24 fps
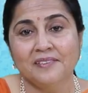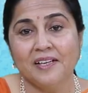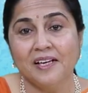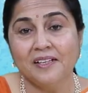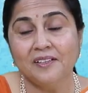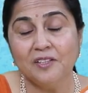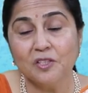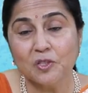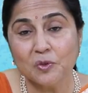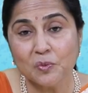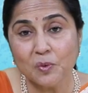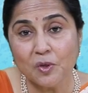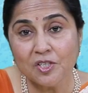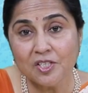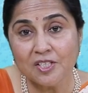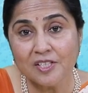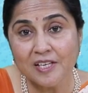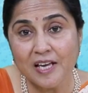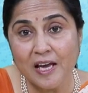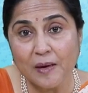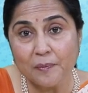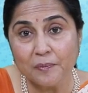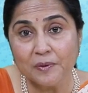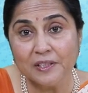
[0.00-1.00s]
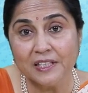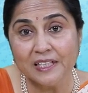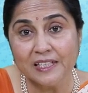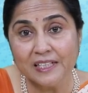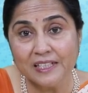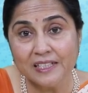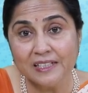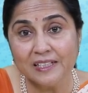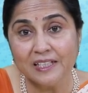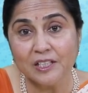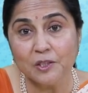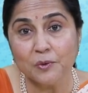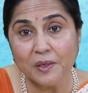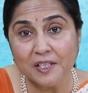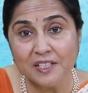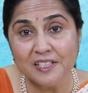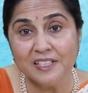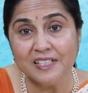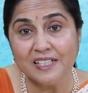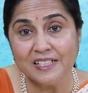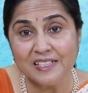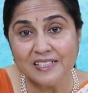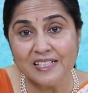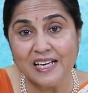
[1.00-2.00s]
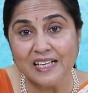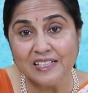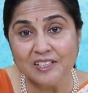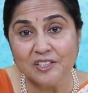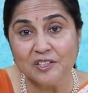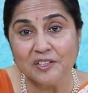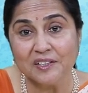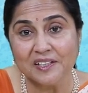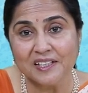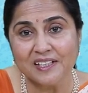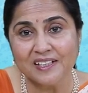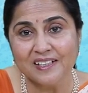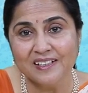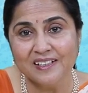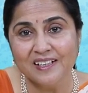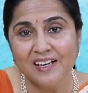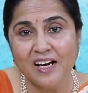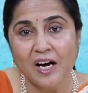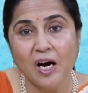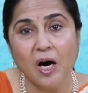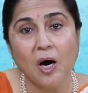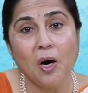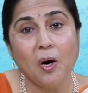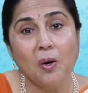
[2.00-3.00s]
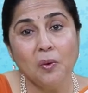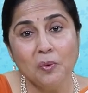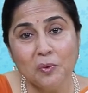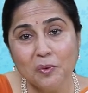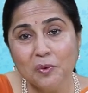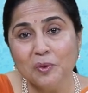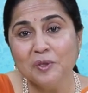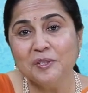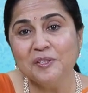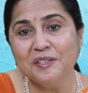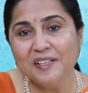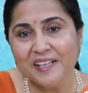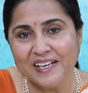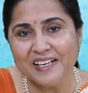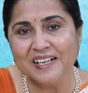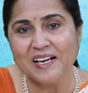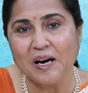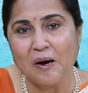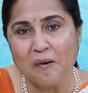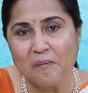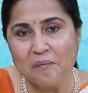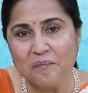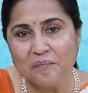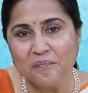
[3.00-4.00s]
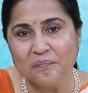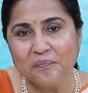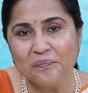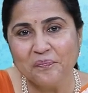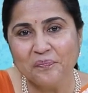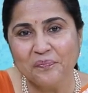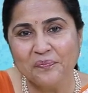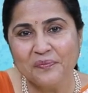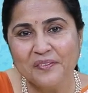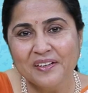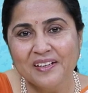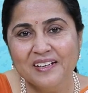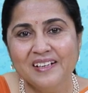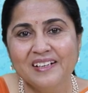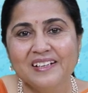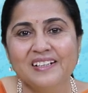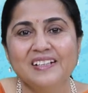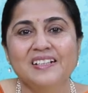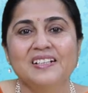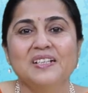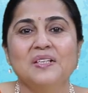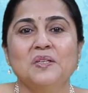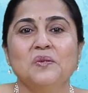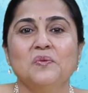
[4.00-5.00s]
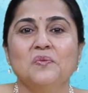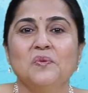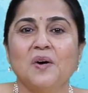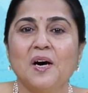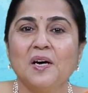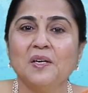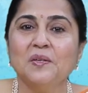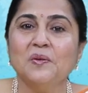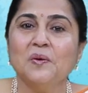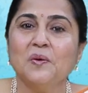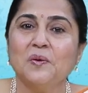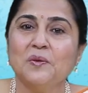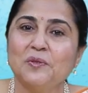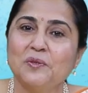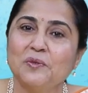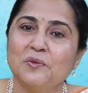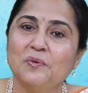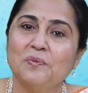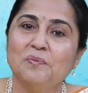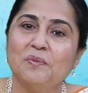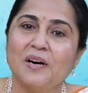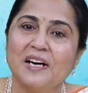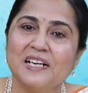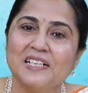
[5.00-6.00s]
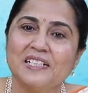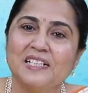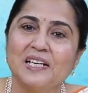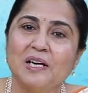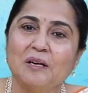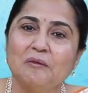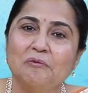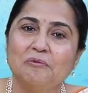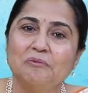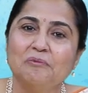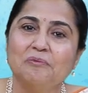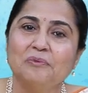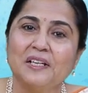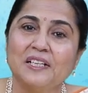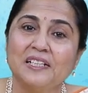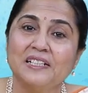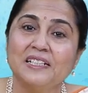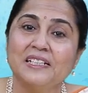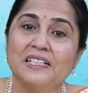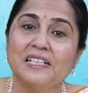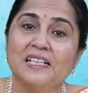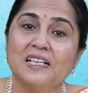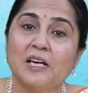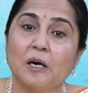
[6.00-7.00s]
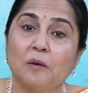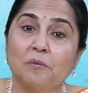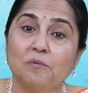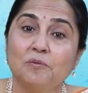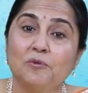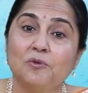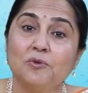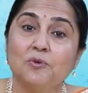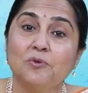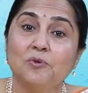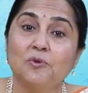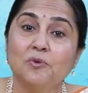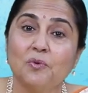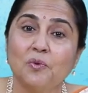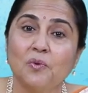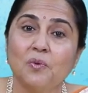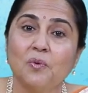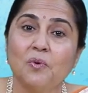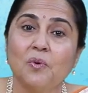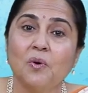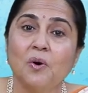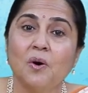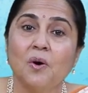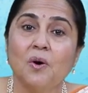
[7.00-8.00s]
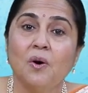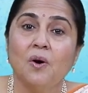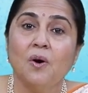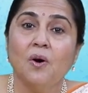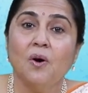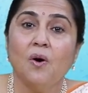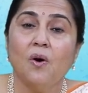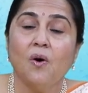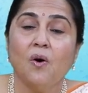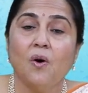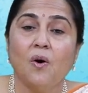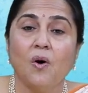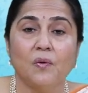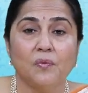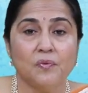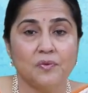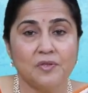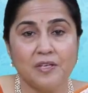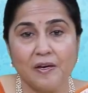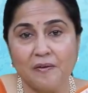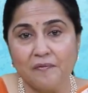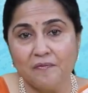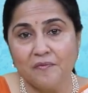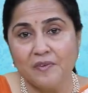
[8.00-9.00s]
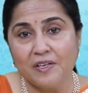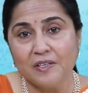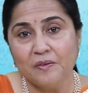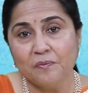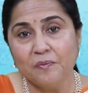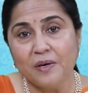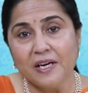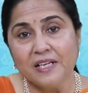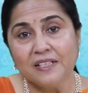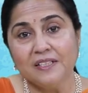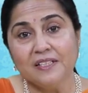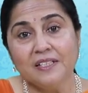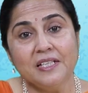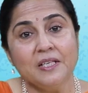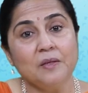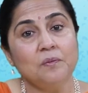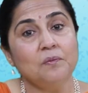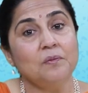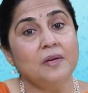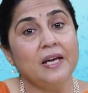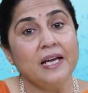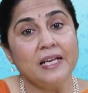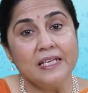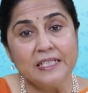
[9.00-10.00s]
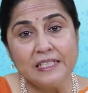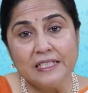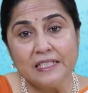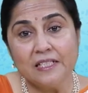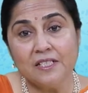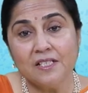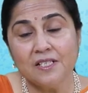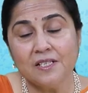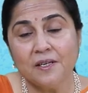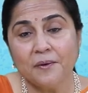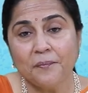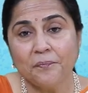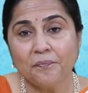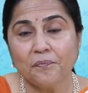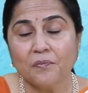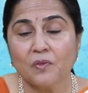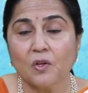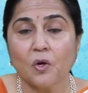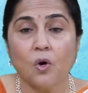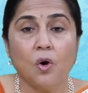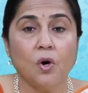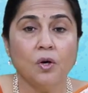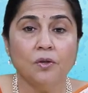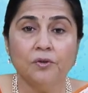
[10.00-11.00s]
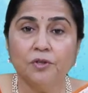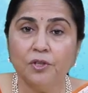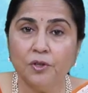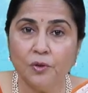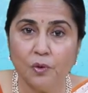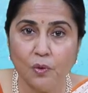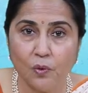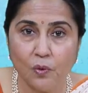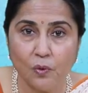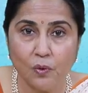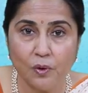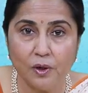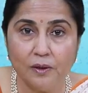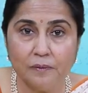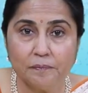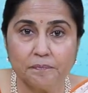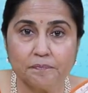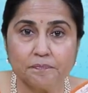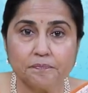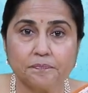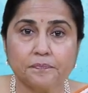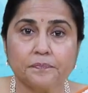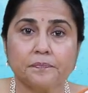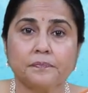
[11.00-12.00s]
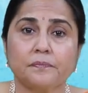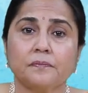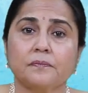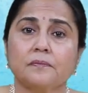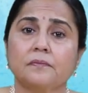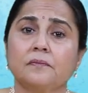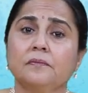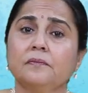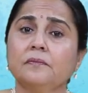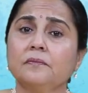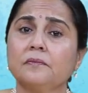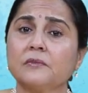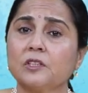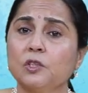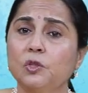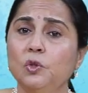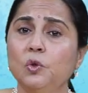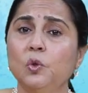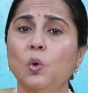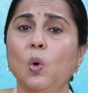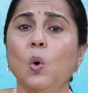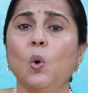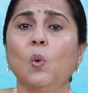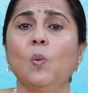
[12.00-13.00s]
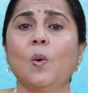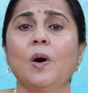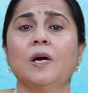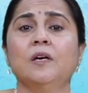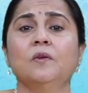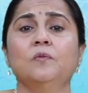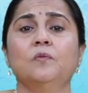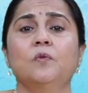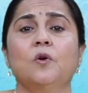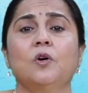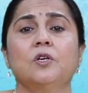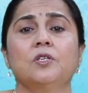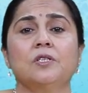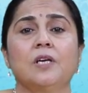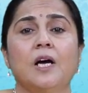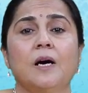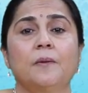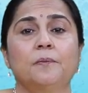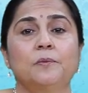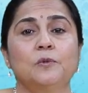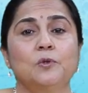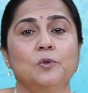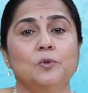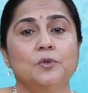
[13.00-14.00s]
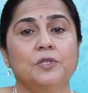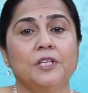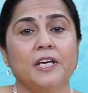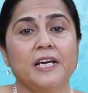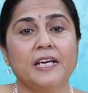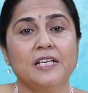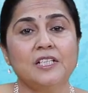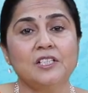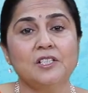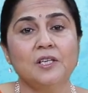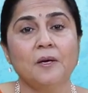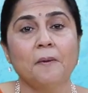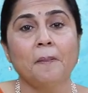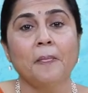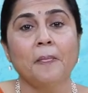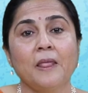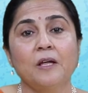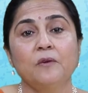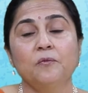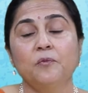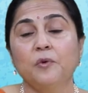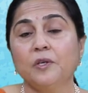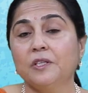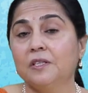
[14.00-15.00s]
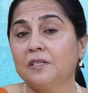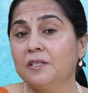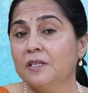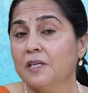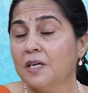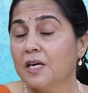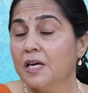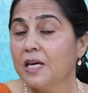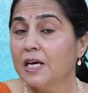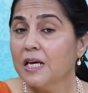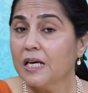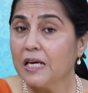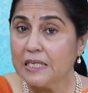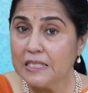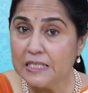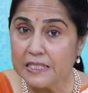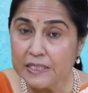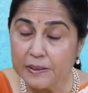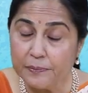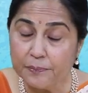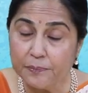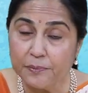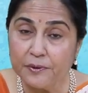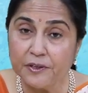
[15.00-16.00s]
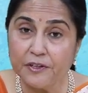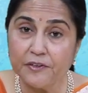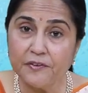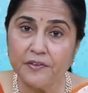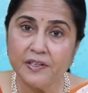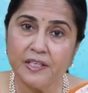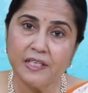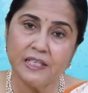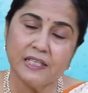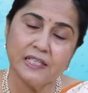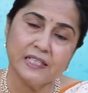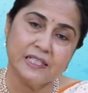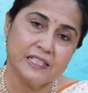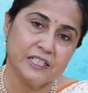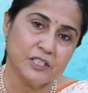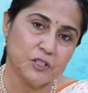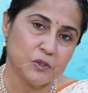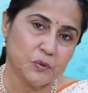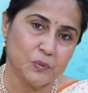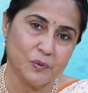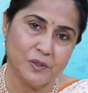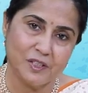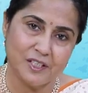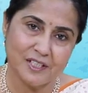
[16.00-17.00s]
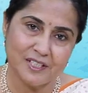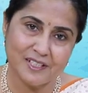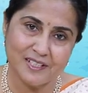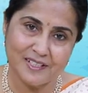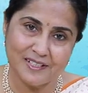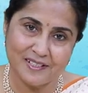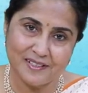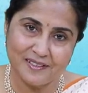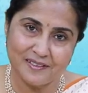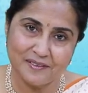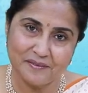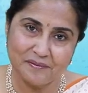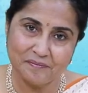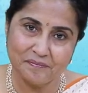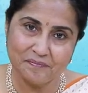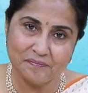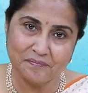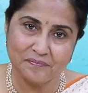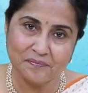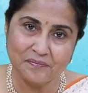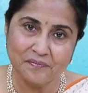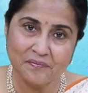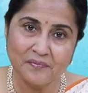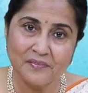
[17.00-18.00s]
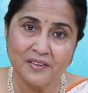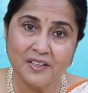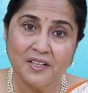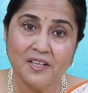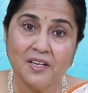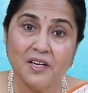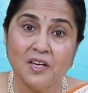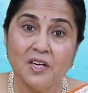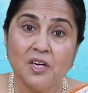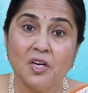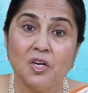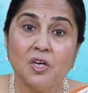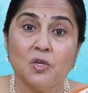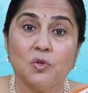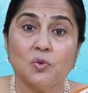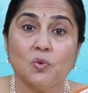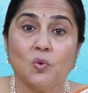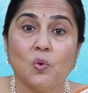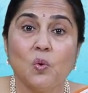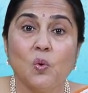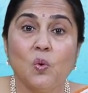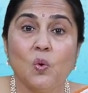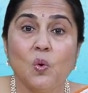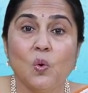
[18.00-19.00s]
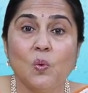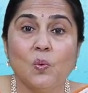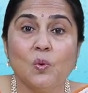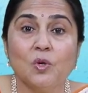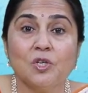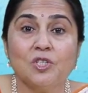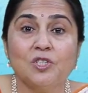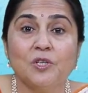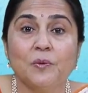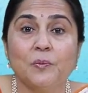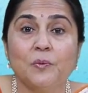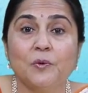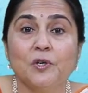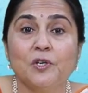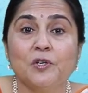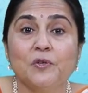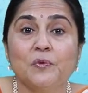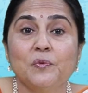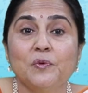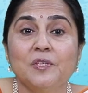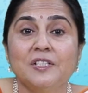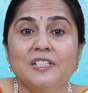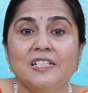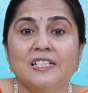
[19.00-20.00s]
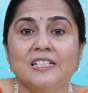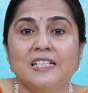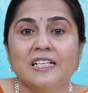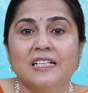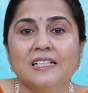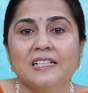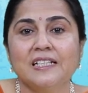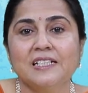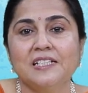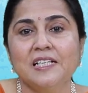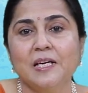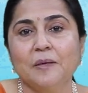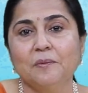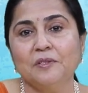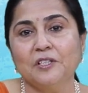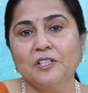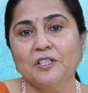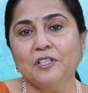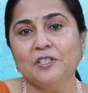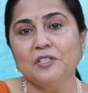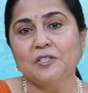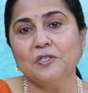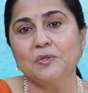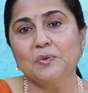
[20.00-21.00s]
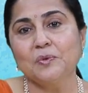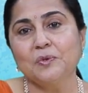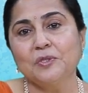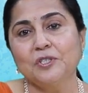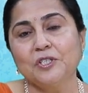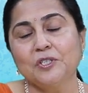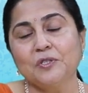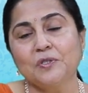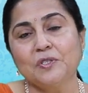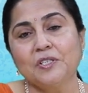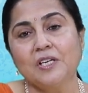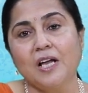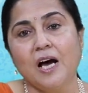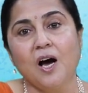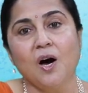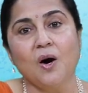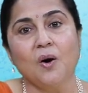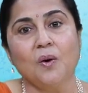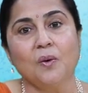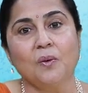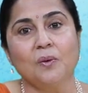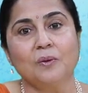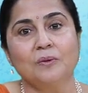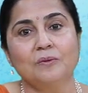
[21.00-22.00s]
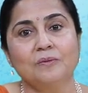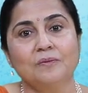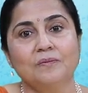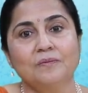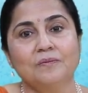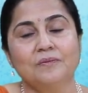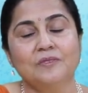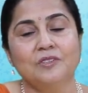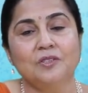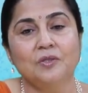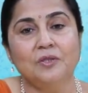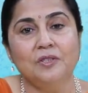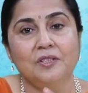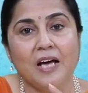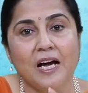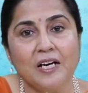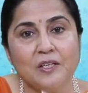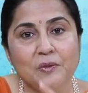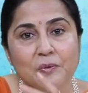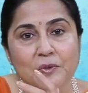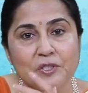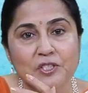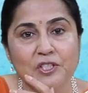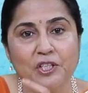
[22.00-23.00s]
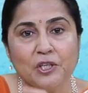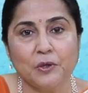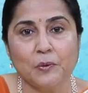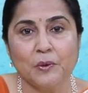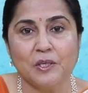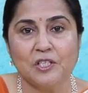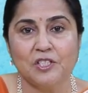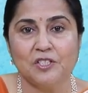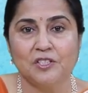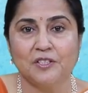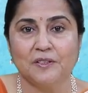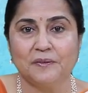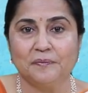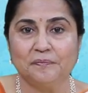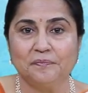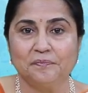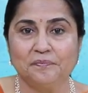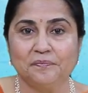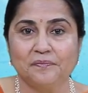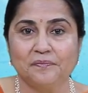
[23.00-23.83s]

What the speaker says: And this was happening in the 20th century. How could they come? One or two might have faintly come to know of someone by the name Eliot. On the whole, no one was up to date with contemporary English works. So, who was the poet visiting the Gemini Studios now? So, that was the question.